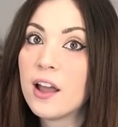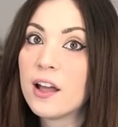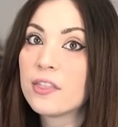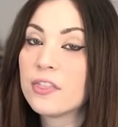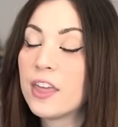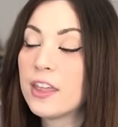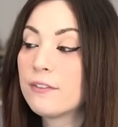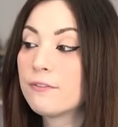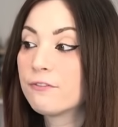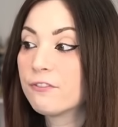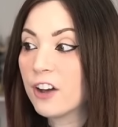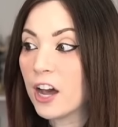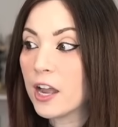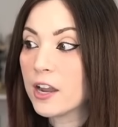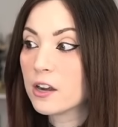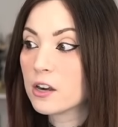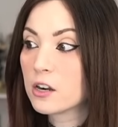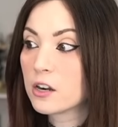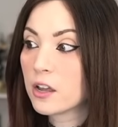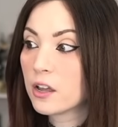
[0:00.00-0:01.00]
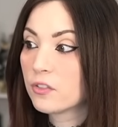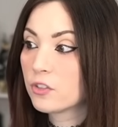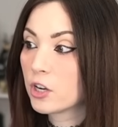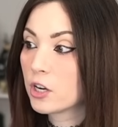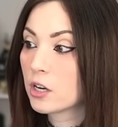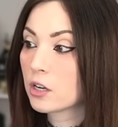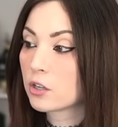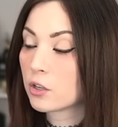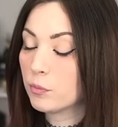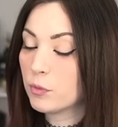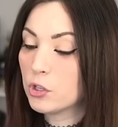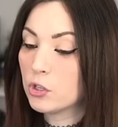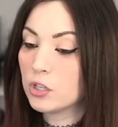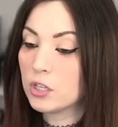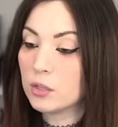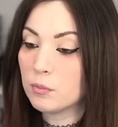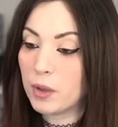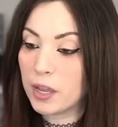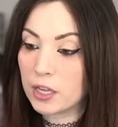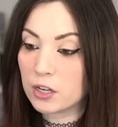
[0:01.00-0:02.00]
They fired their
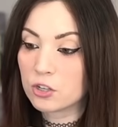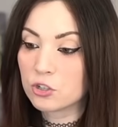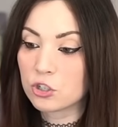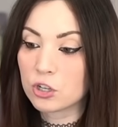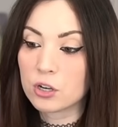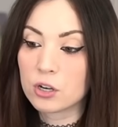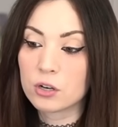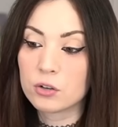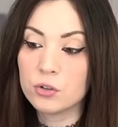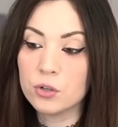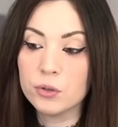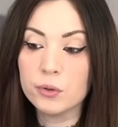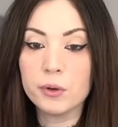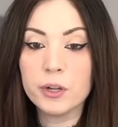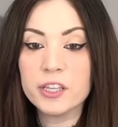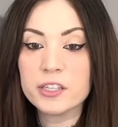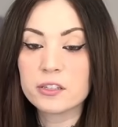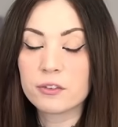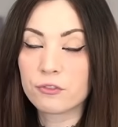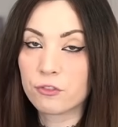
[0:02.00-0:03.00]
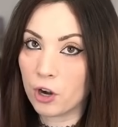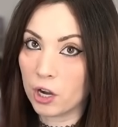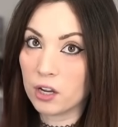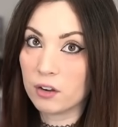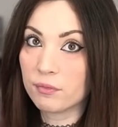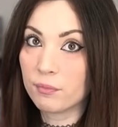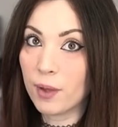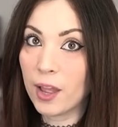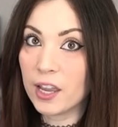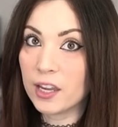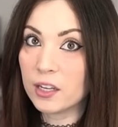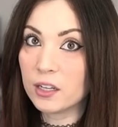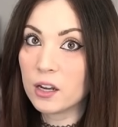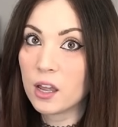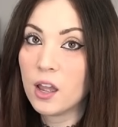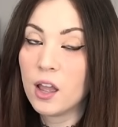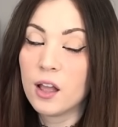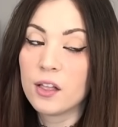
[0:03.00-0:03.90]
community manager, who is a friend of mine.